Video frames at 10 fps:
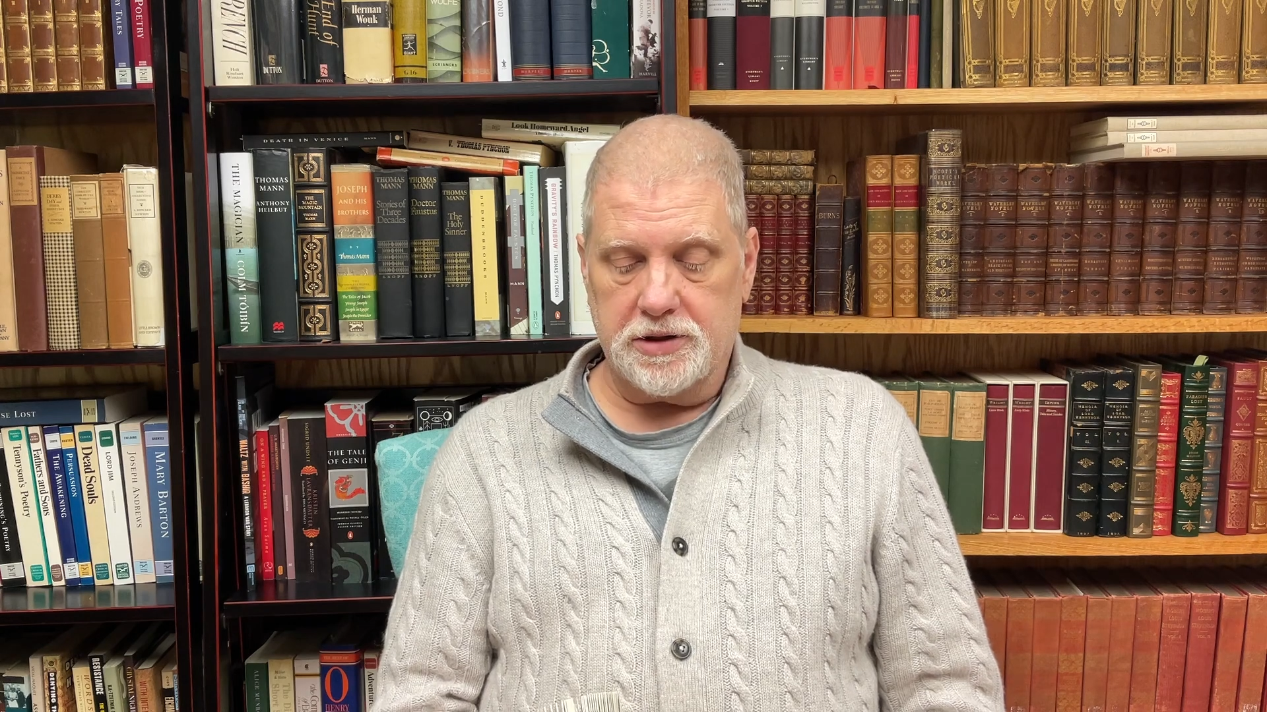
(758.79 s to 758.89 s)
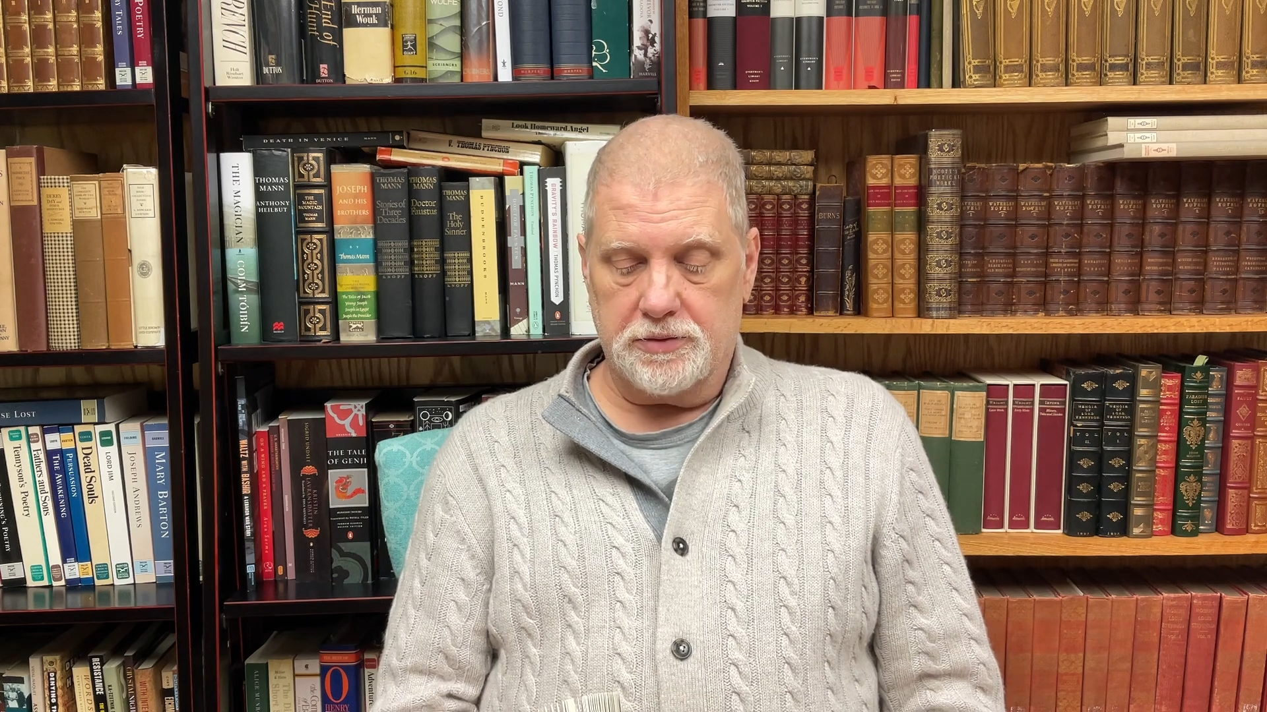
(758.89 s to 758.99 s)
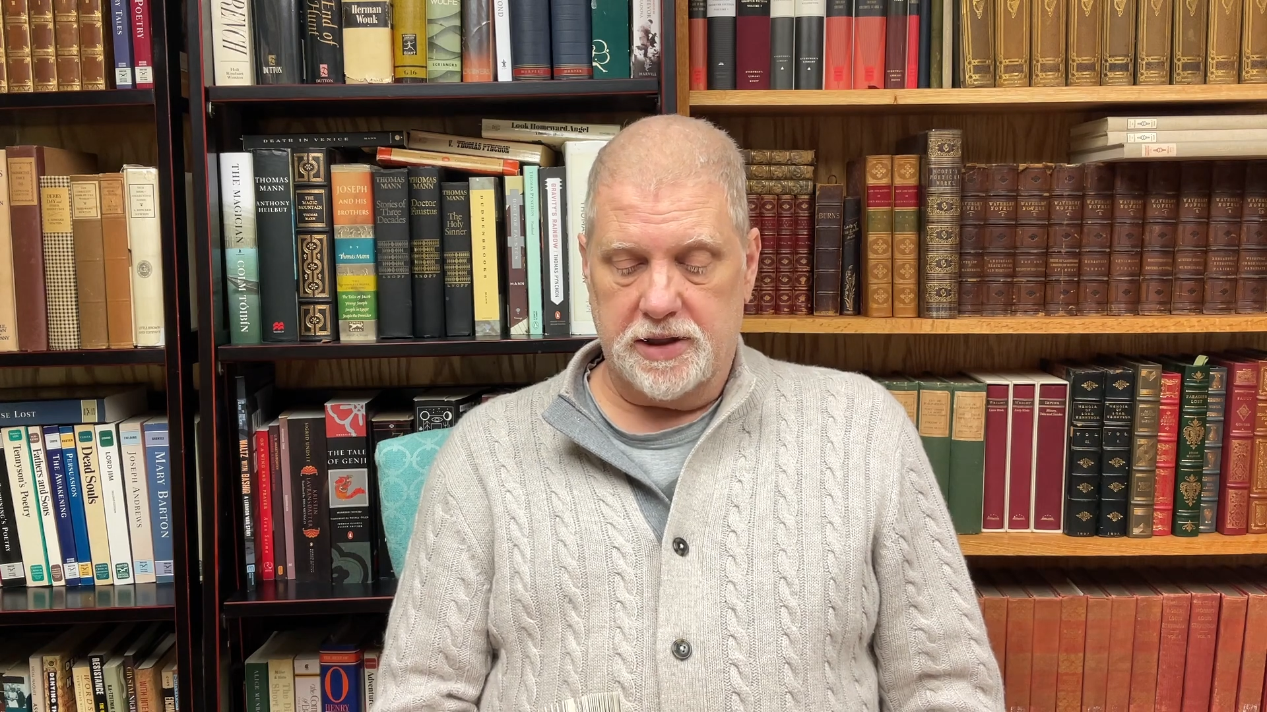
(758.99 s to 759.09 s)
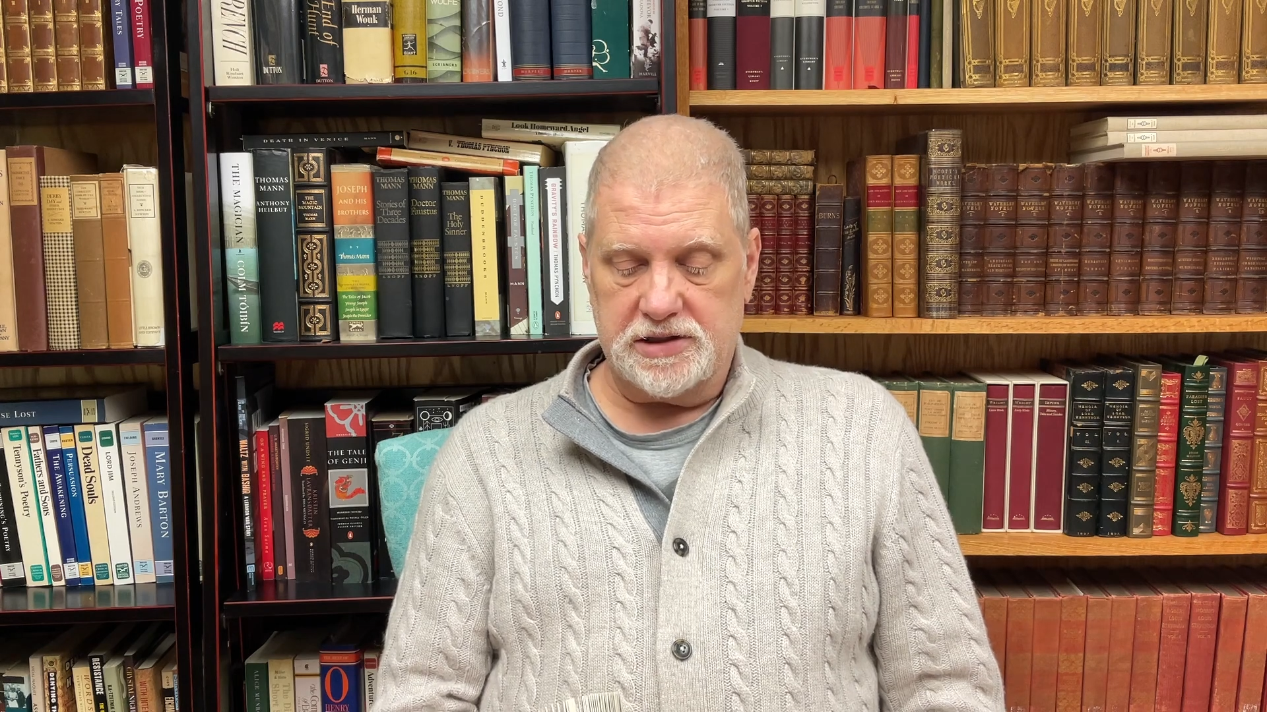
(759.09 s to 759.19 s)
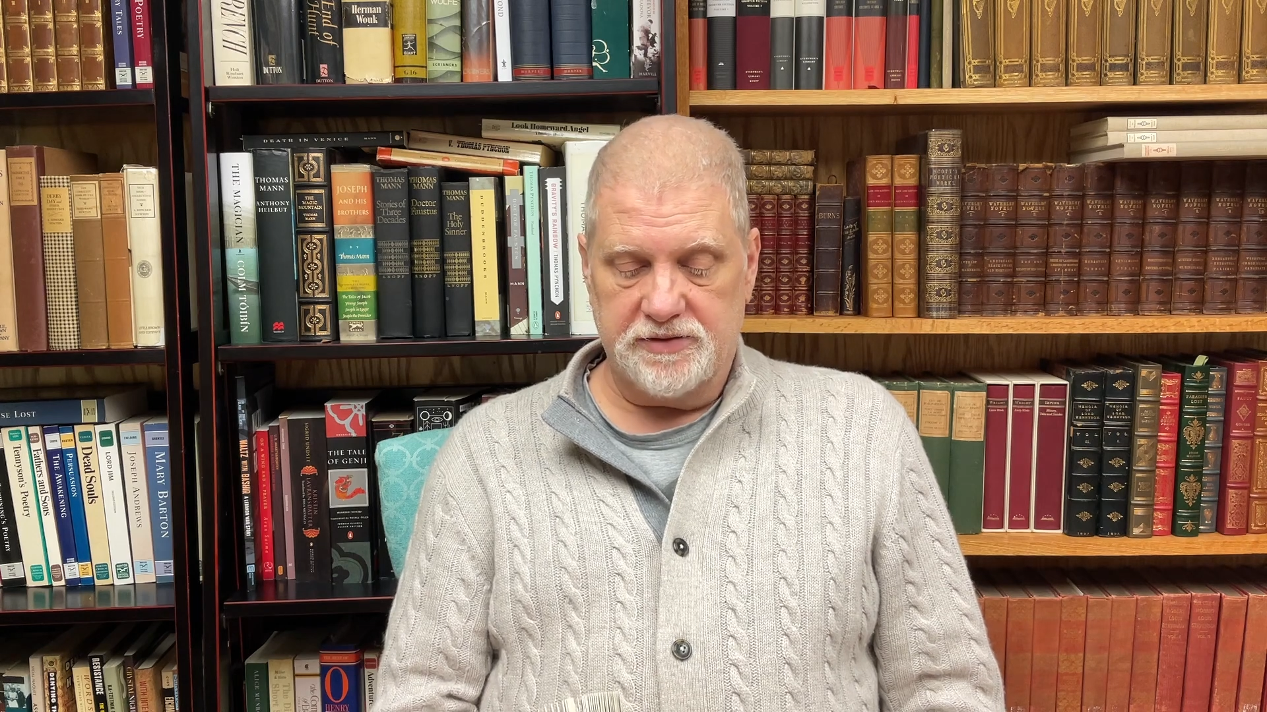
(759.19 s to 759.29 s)
the
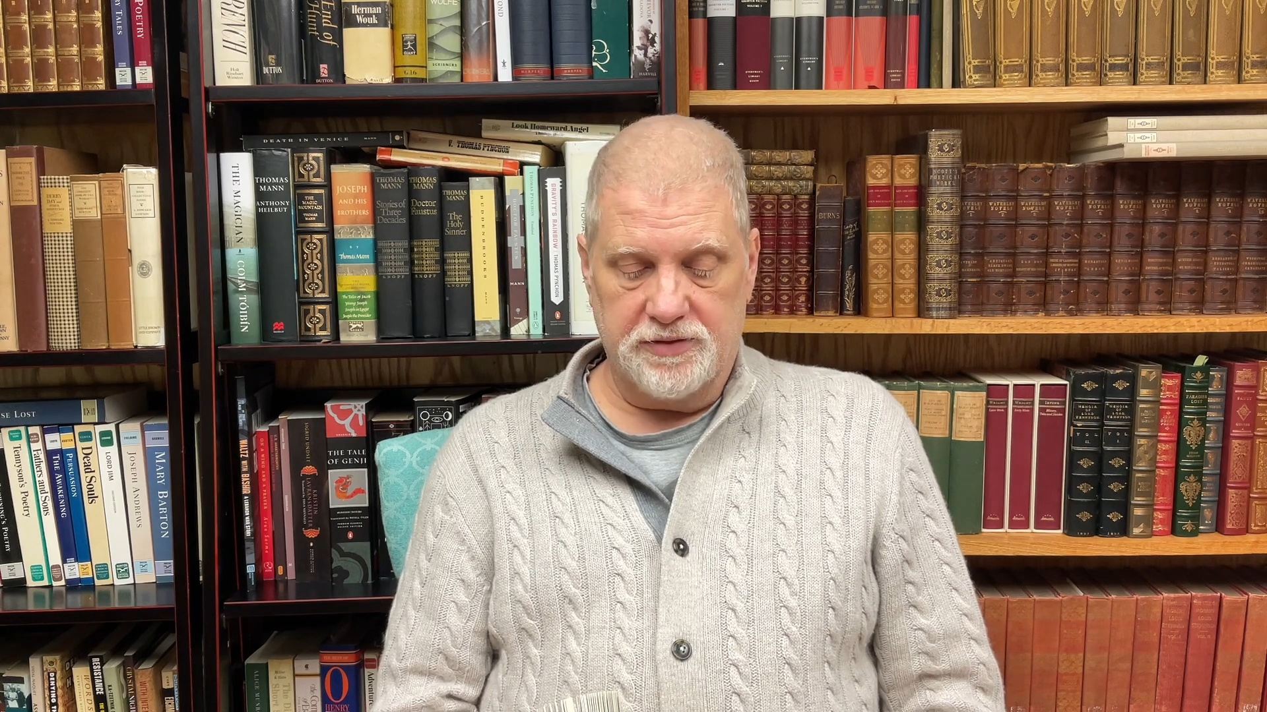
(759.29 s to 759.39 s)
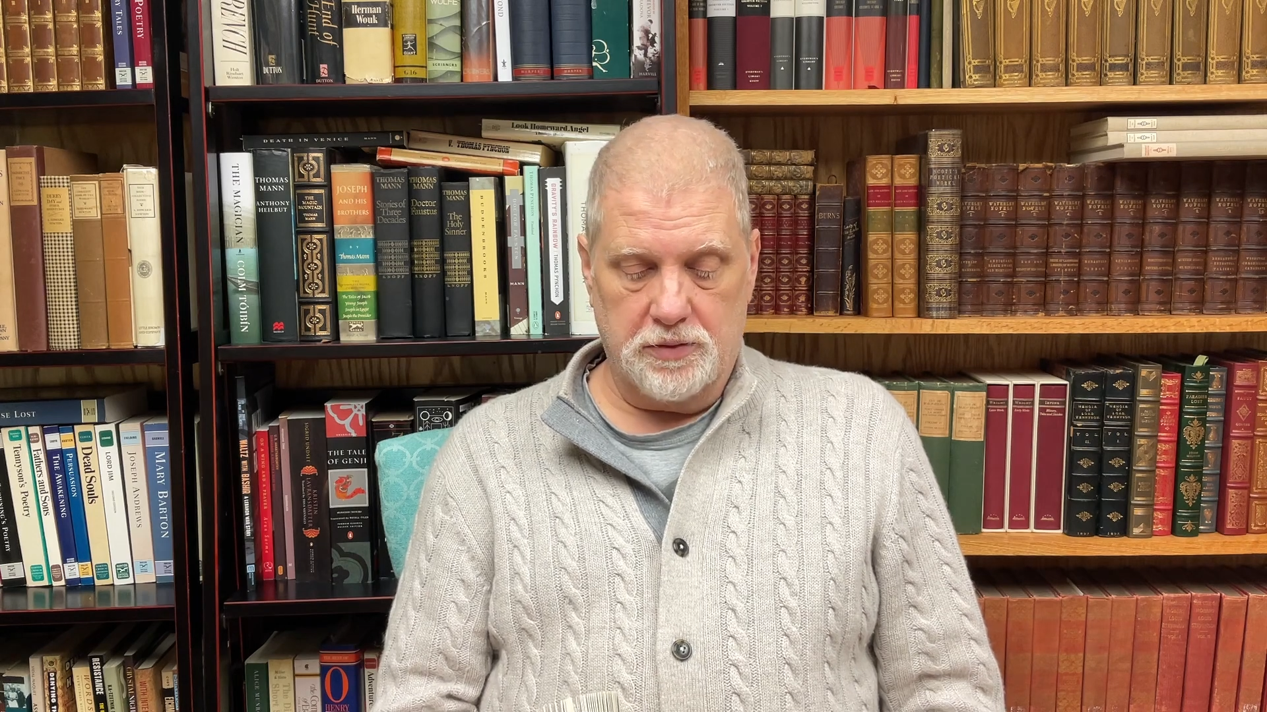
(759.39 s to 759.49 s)
rest of the